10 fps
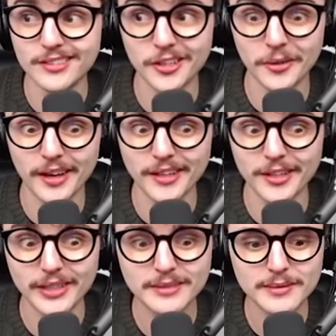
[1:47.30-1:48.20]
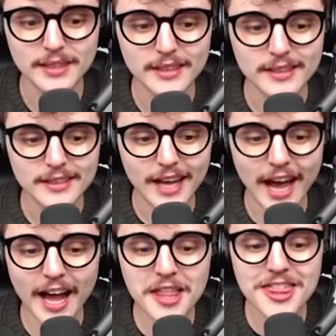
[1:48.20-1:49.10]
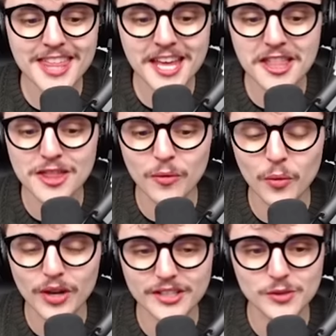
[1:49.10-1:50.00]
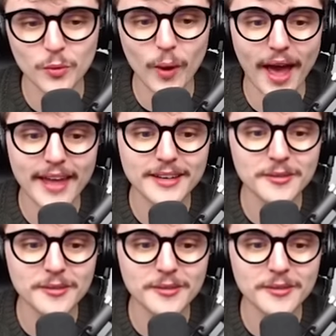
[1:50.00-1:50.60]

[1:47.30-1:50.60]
Don't I know it? I think the wood is wet,